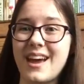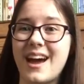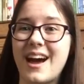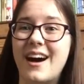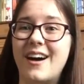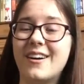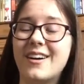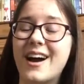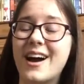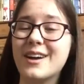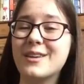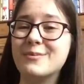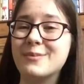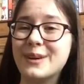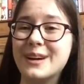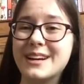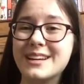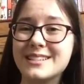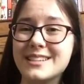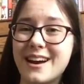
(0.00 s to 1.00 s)
I'll kind of
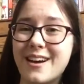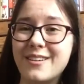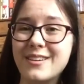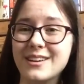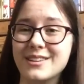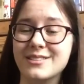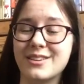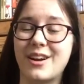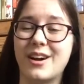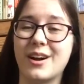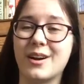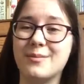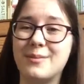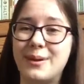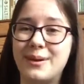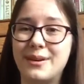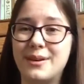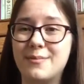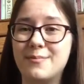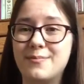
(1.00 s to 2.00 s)
break it down and talk
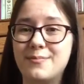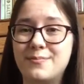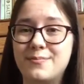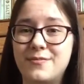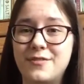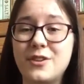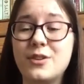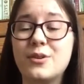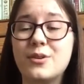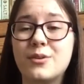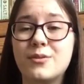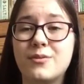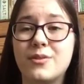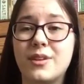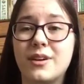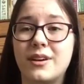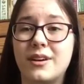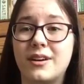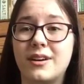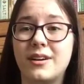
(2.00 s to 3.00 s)
about a few of
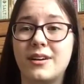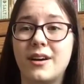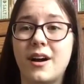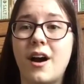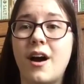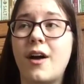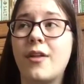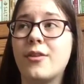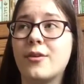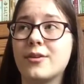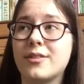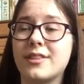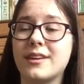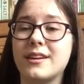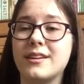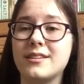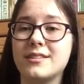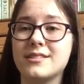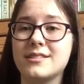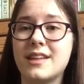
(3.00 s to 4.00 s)
the other
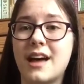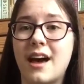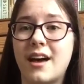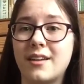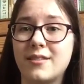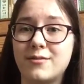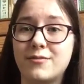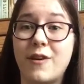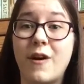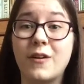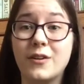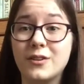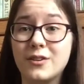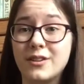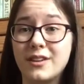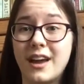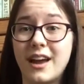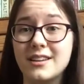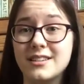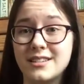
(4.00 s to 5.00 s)
things that fall under
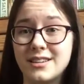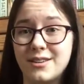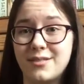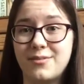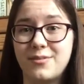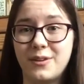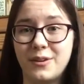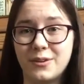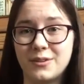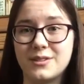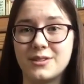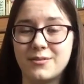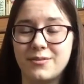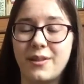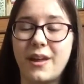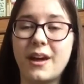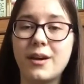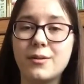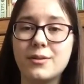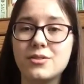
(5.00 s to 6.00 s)
the idea of figurative
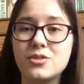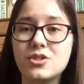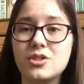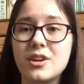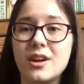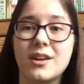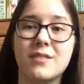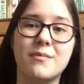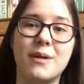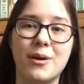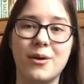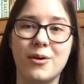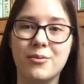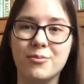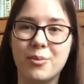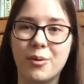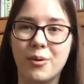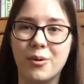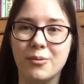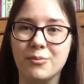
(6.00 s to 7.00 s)
language in my own
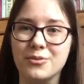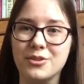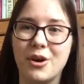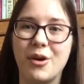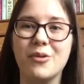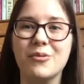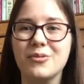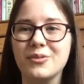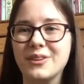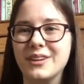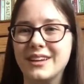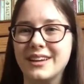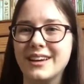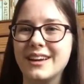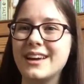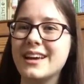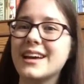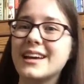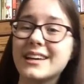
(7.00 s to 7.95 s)
poem to hopefully